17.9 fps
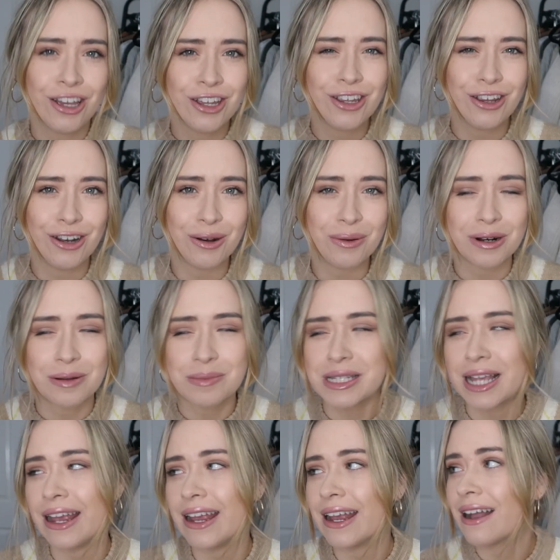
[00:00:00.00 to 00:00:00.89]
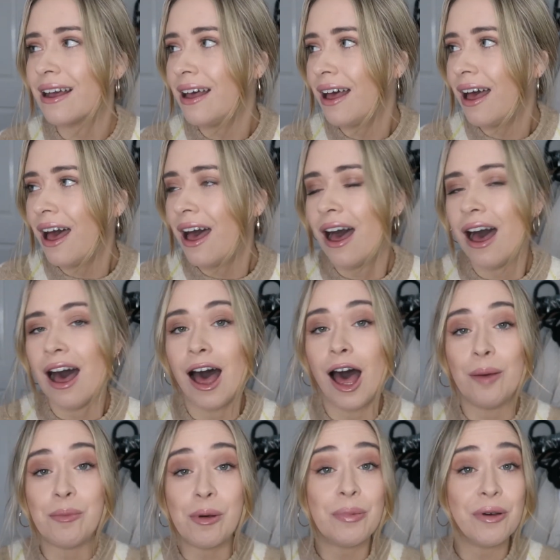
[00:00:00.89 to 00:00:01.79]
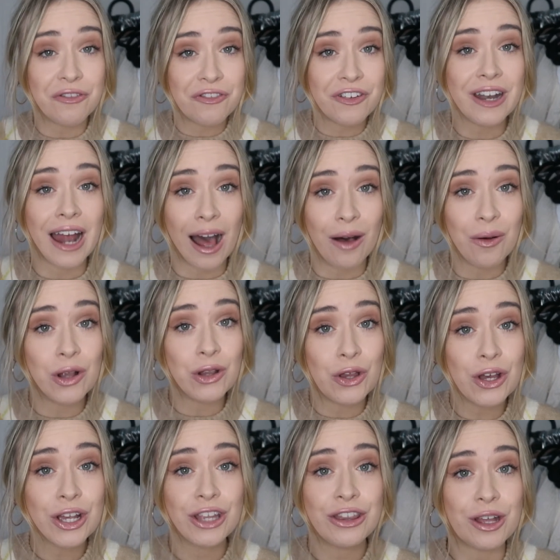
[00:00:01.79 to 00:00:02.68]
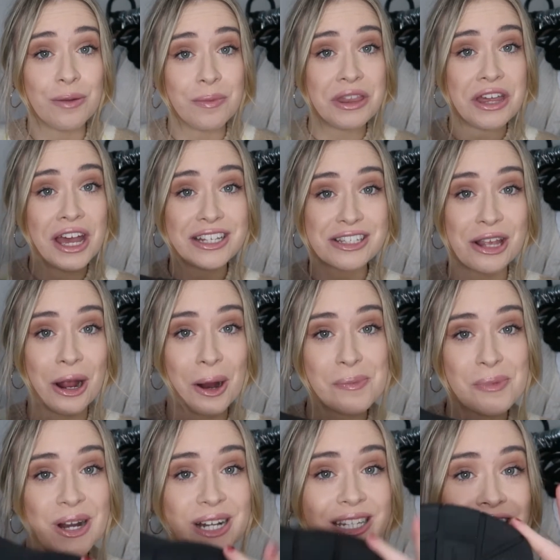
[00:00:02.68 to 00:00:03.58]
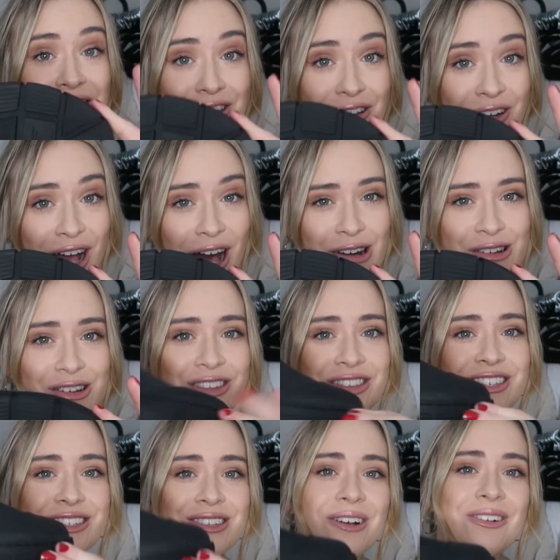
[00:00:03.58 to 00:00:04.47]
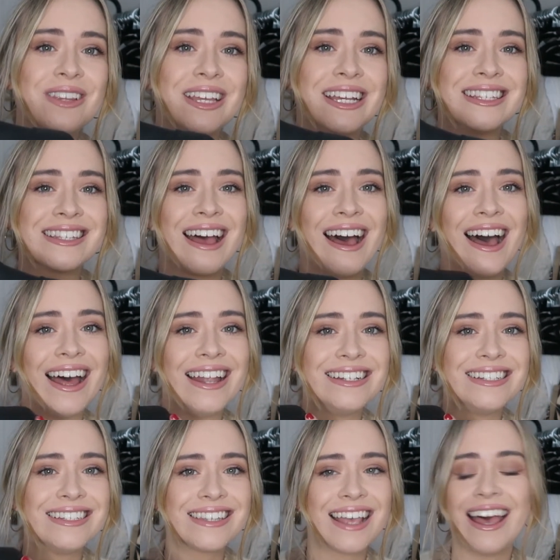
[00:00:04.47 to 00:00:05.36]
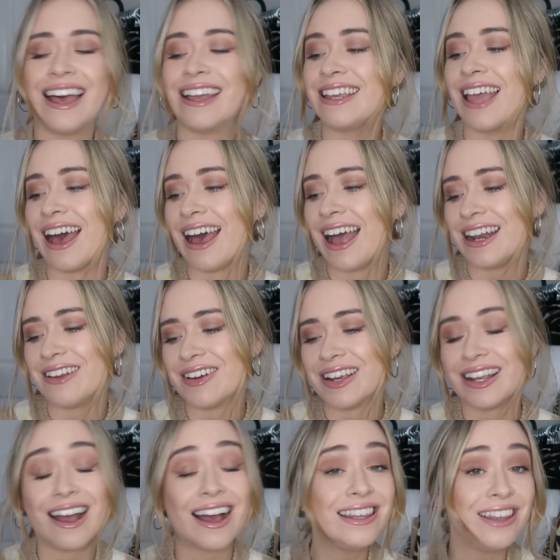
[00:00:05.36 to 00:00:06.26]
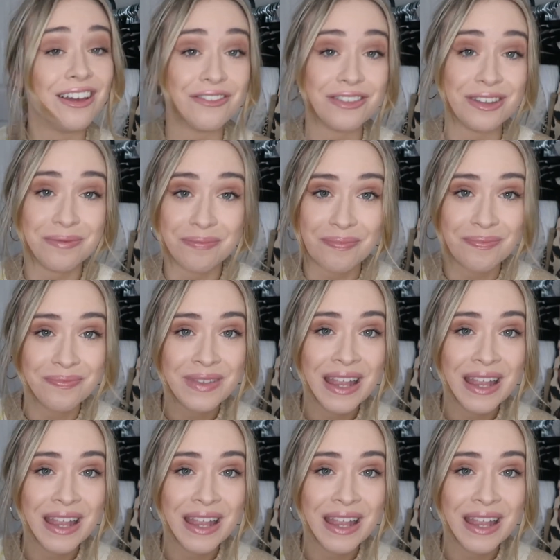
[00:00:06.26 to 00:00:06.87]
You know what I'm saying. But for now, look at them, they're so pretty, look how good the sole is. And yeah, anyway, I love them.